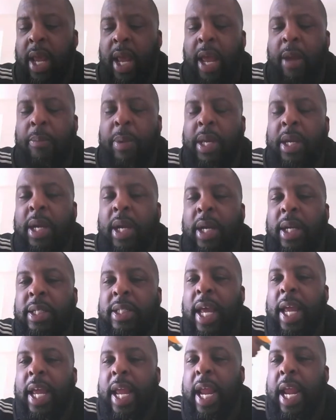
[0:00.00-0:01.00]
And because
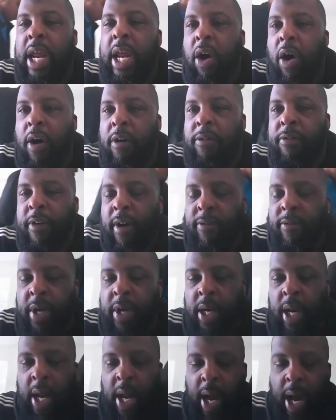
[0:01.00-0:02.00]
they eat off of
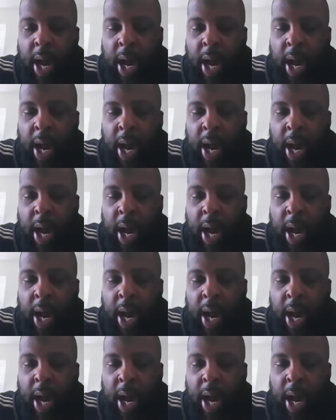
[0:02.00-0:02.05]
it,